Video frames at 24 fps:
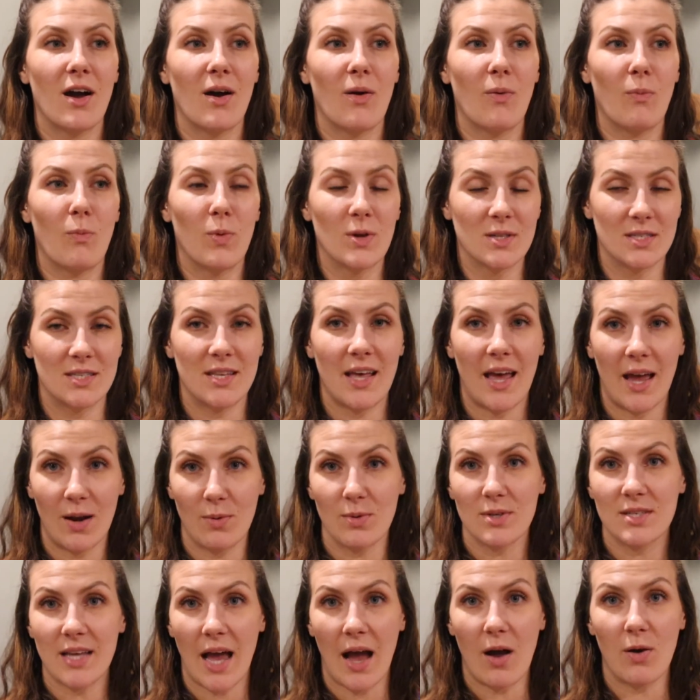once the head
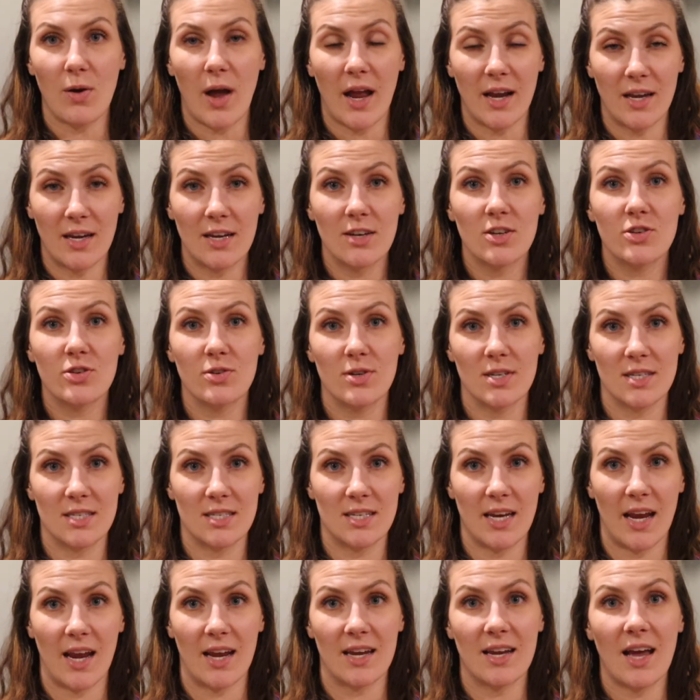was out, I need you to
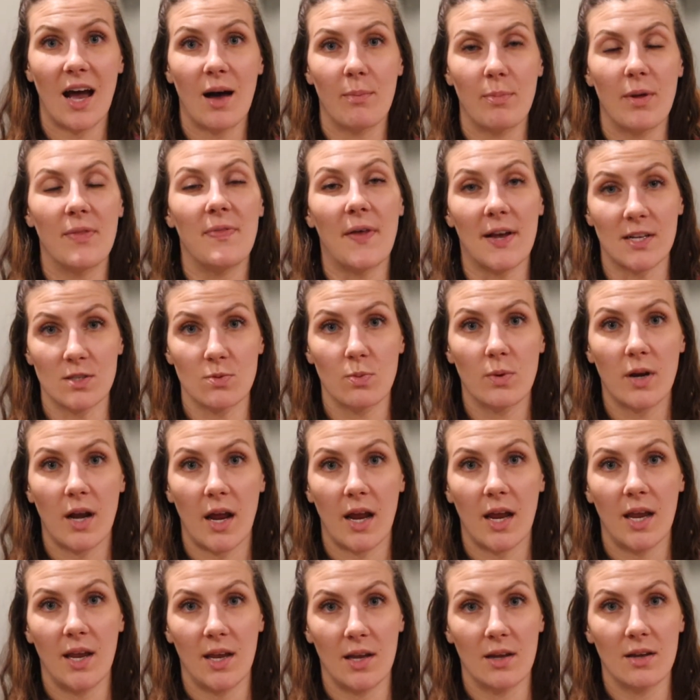stand up, and that's when
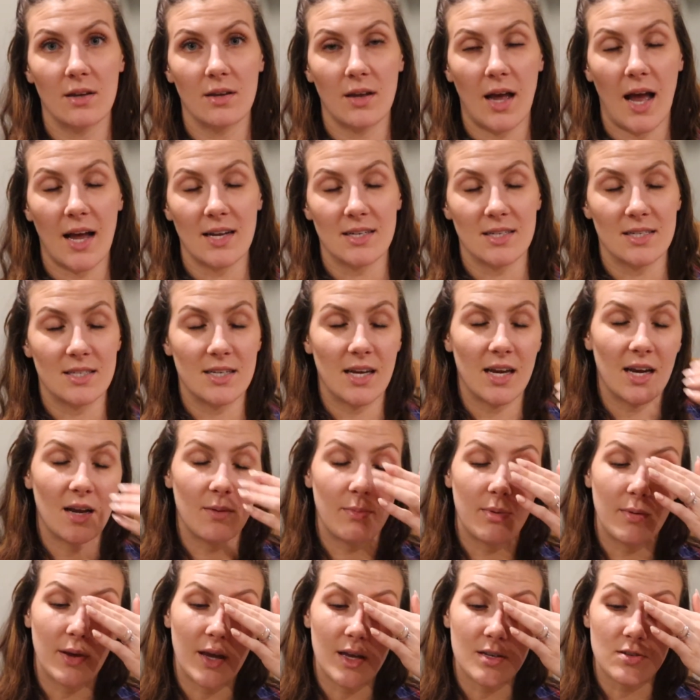I had to stand up
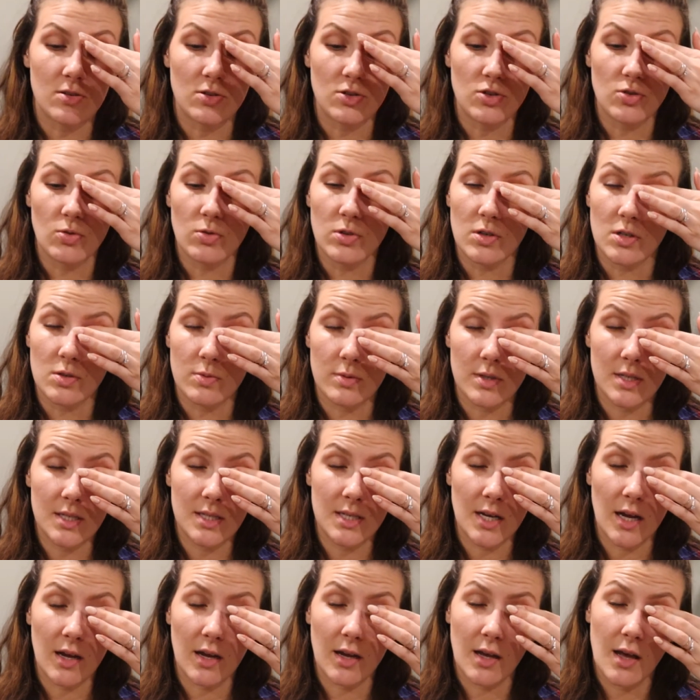because her shoulders were
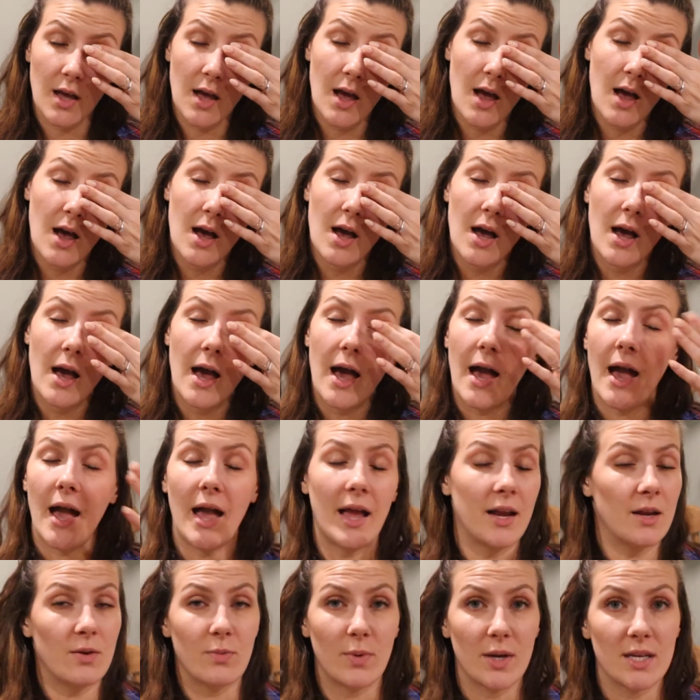stuck.
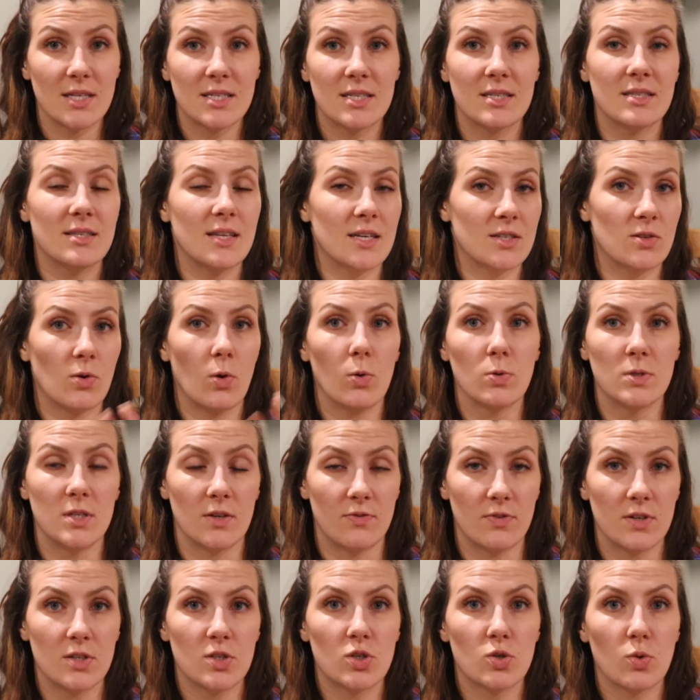Anyways, that's a whole
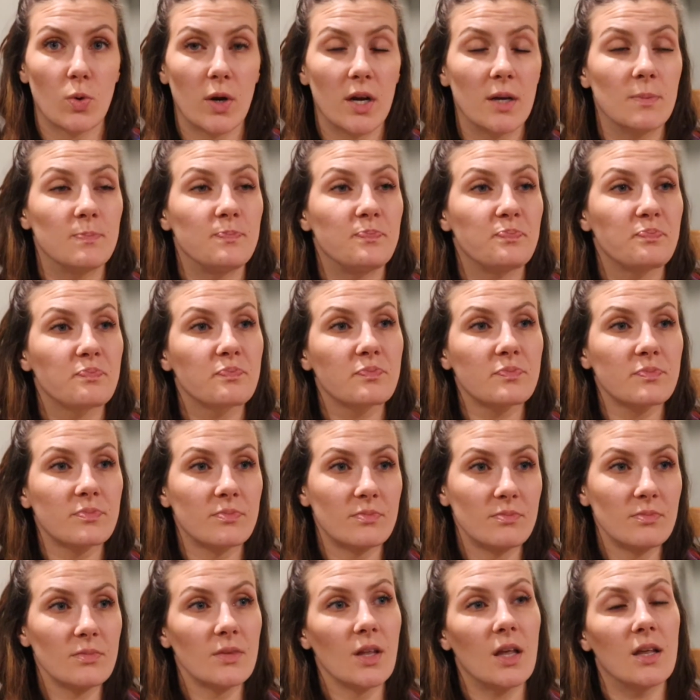different story.
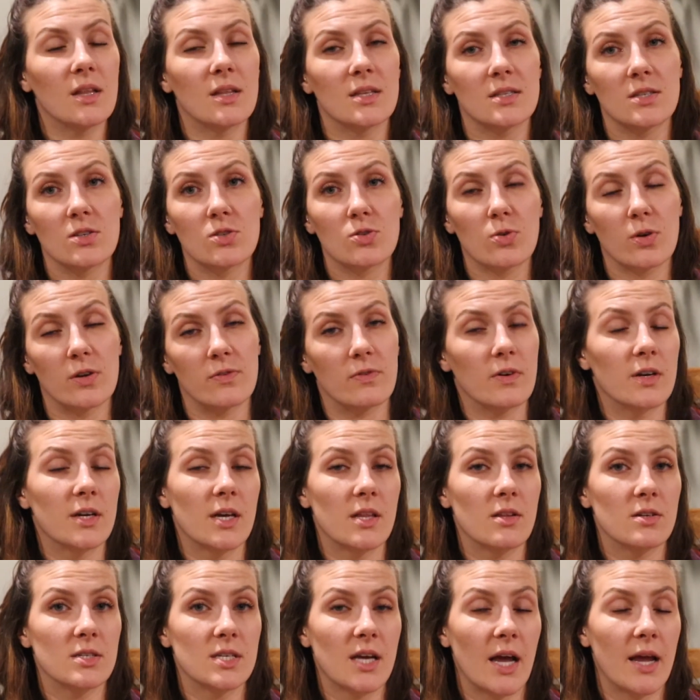It's a story for
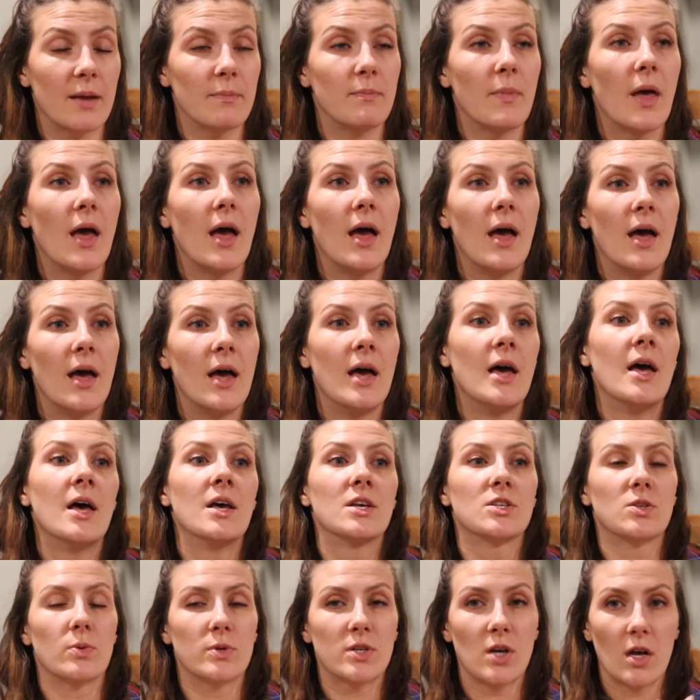another time.
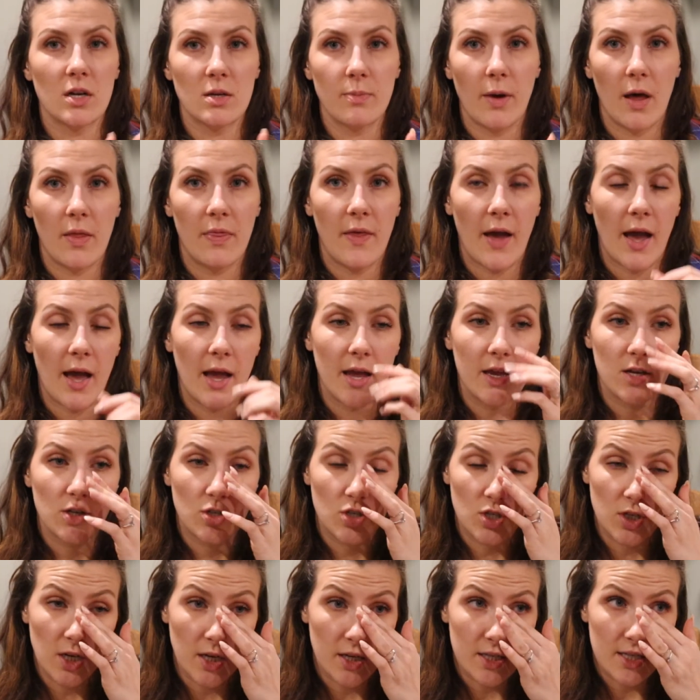So we talked about that, and
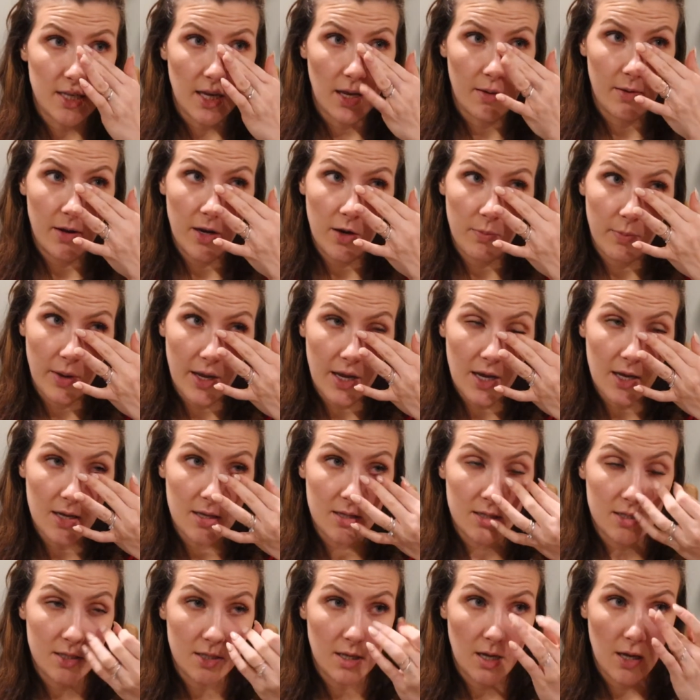she said,
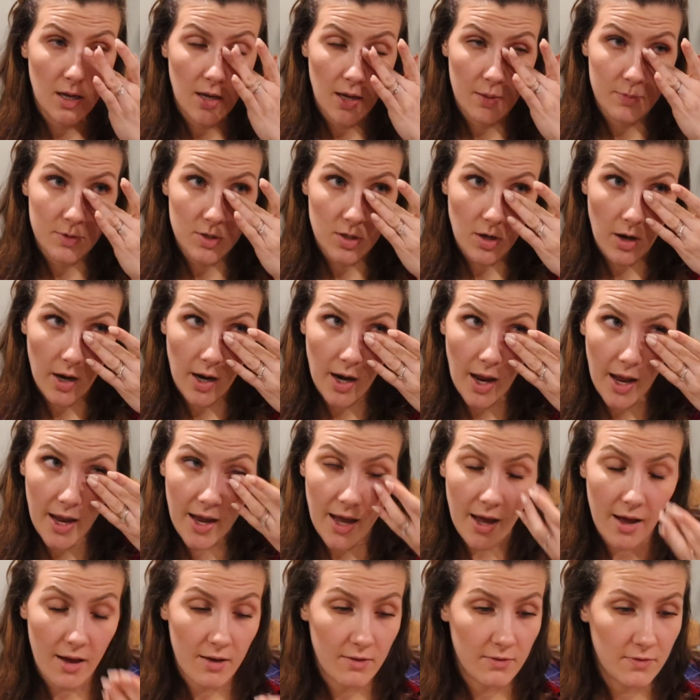because, I'm sorry, I
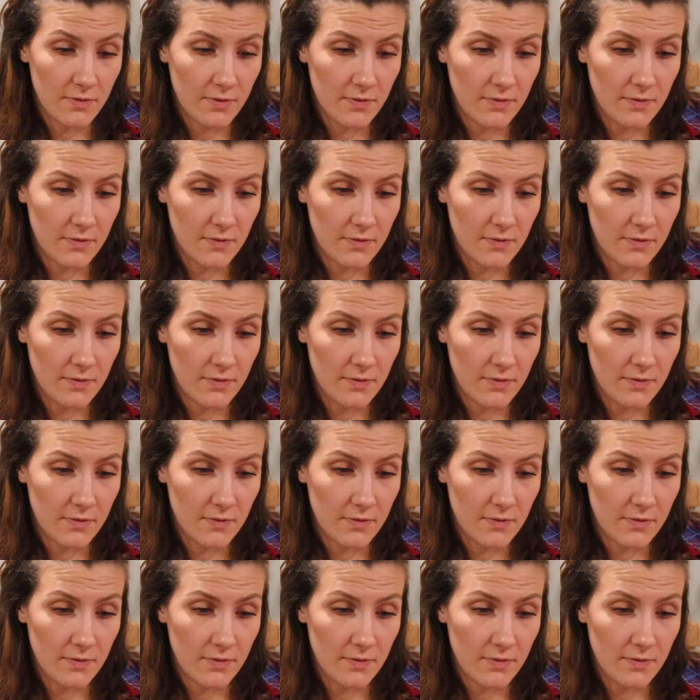have